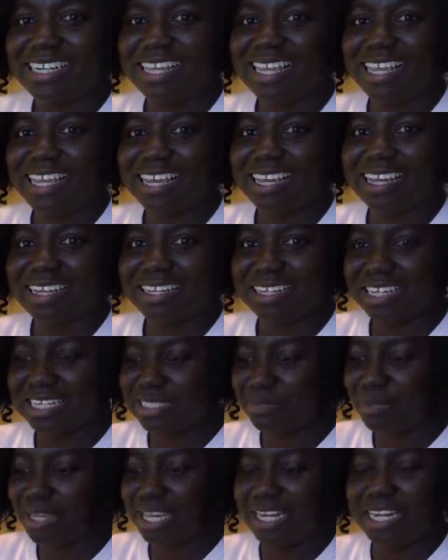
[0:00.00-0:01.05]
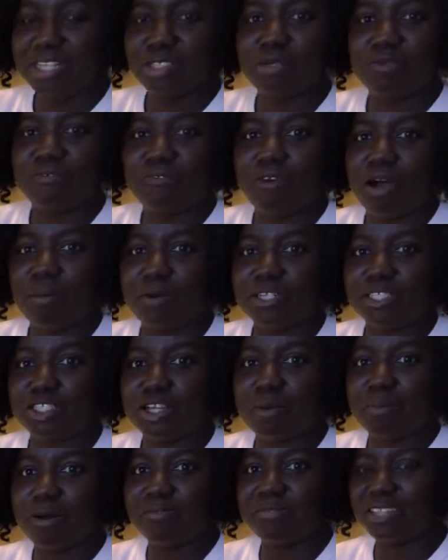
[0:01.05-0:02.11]
Yeah, it's beginning to form on
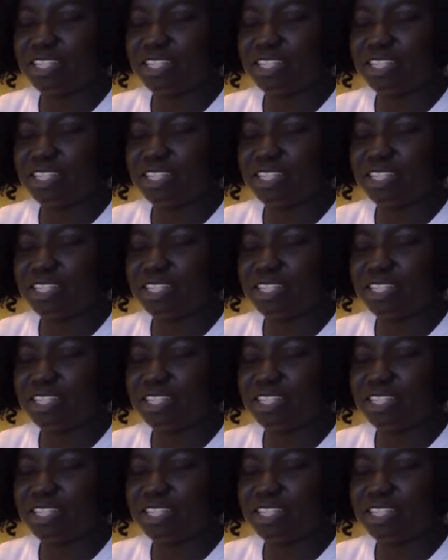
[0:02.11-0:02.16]
top of the